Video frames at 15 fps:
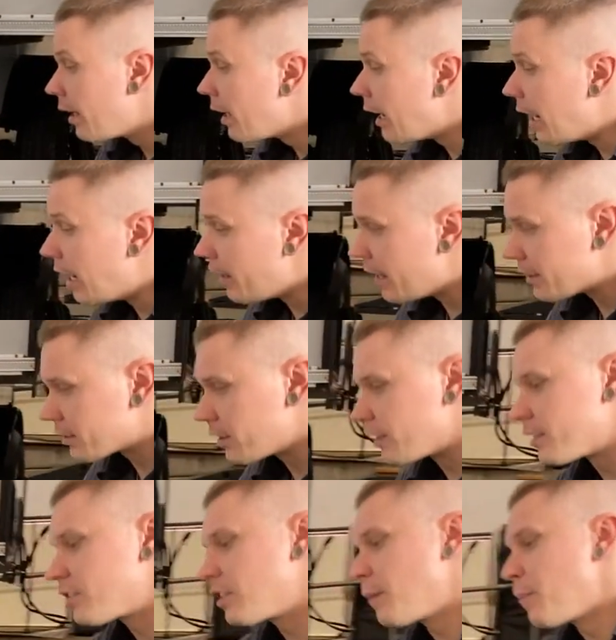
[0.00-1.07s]
Uh, that's going
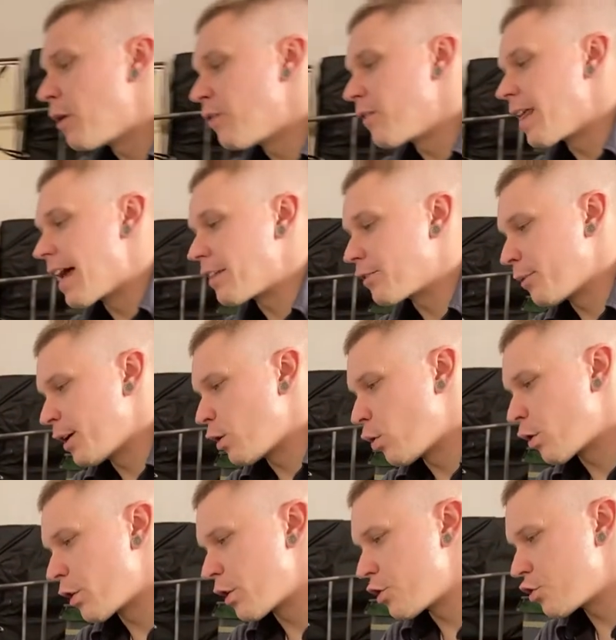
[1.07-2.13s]
to slip over that three
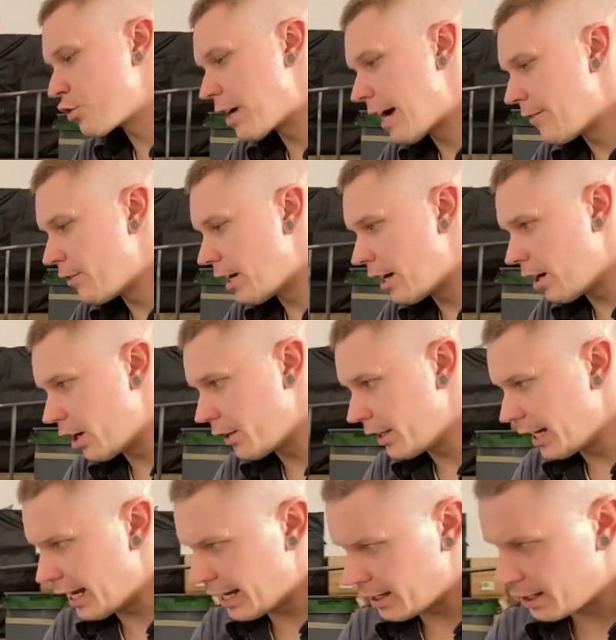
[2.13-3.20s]
quarter inch drive nut on the
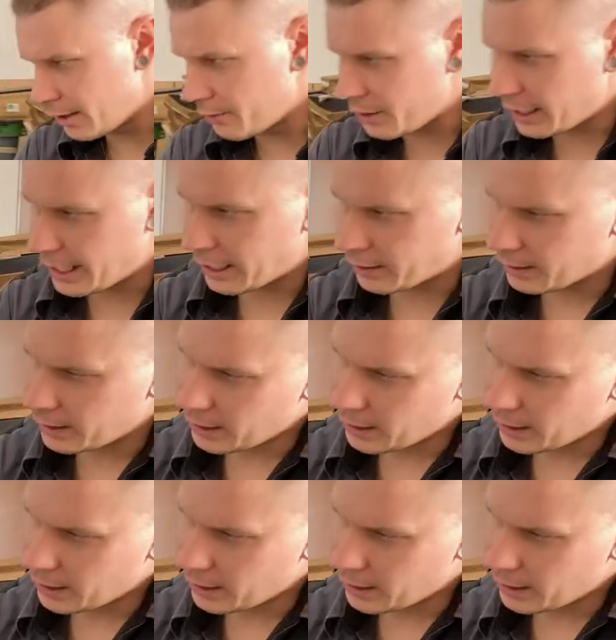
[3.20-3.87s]
end of there.